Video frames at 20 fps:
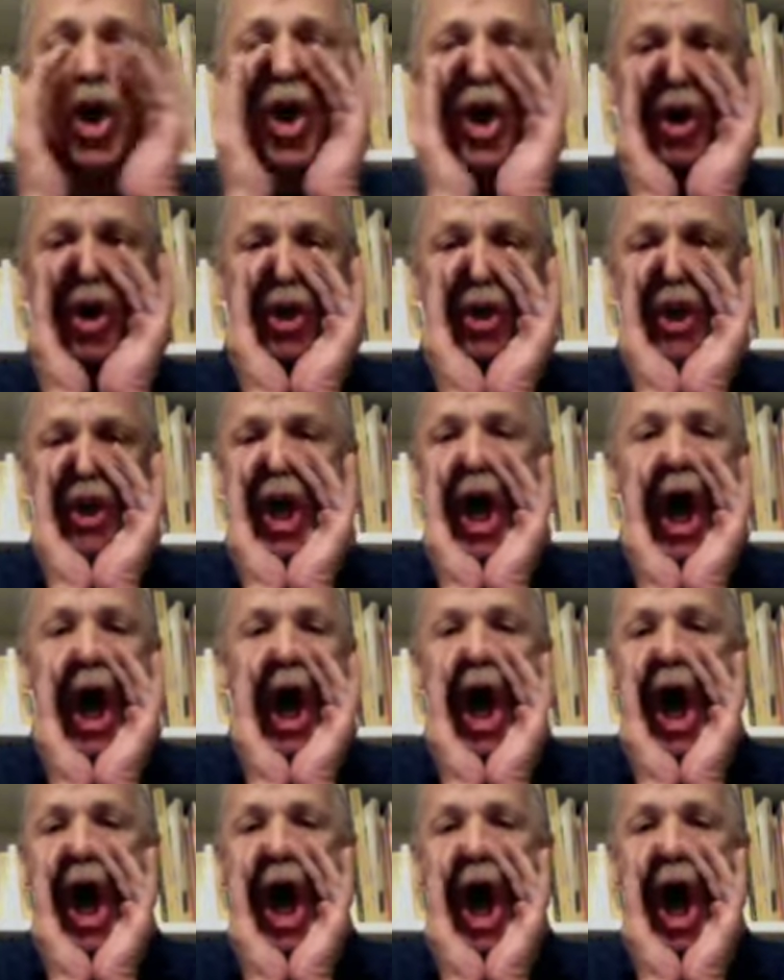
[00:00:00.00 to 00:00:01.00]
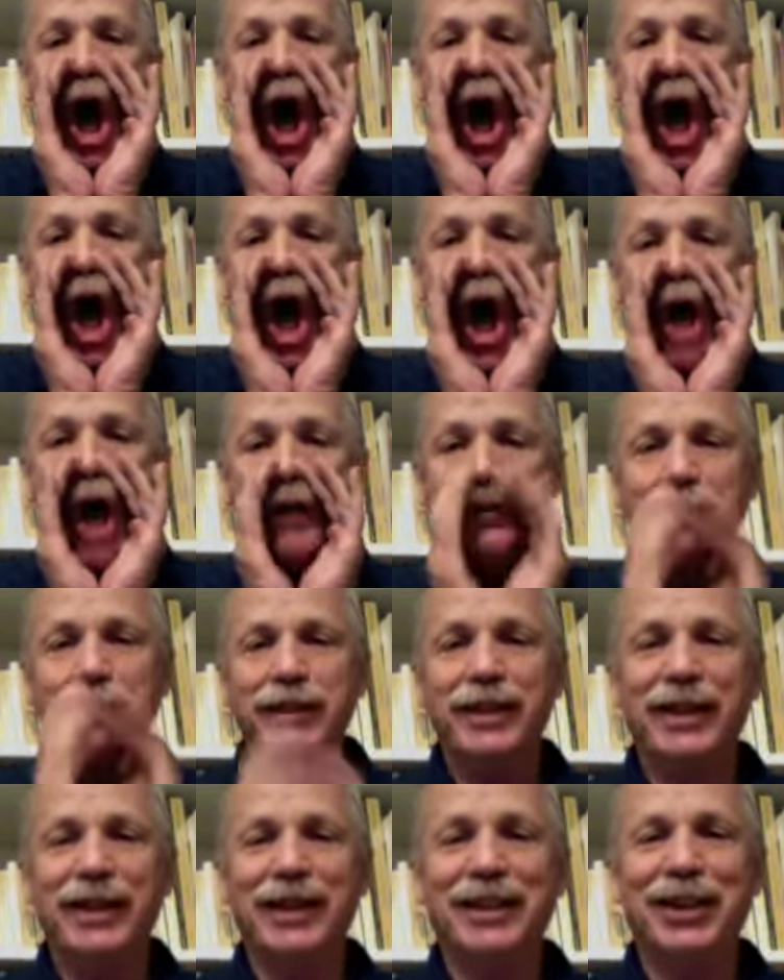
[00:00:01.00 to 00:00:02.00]
Class!
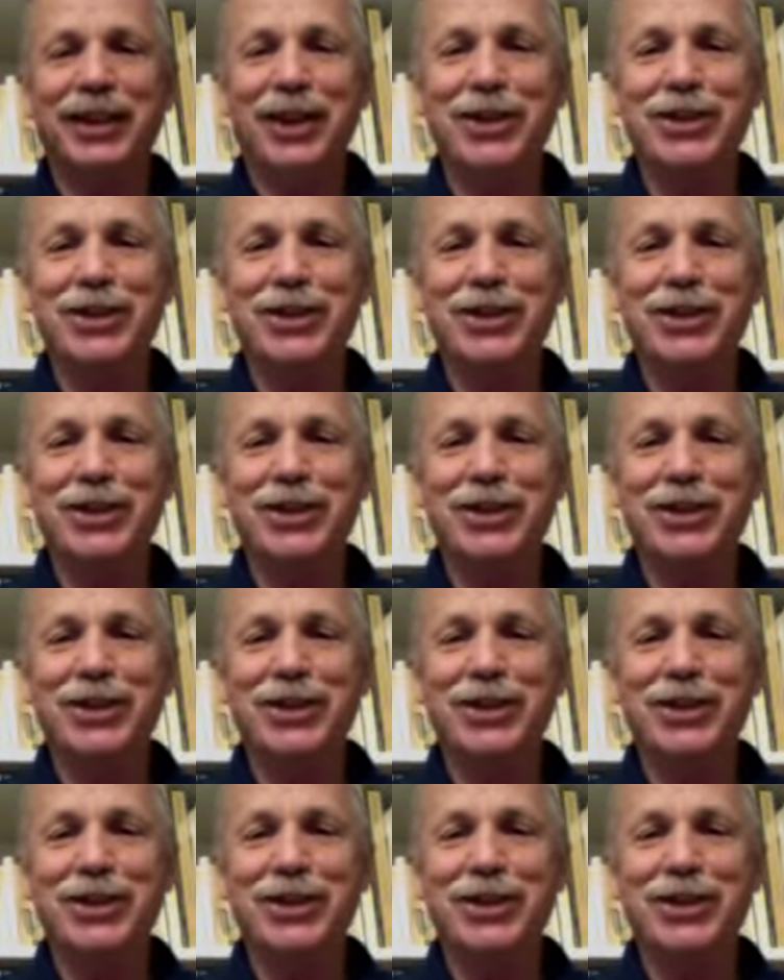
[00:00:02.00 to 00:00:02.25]
And they'll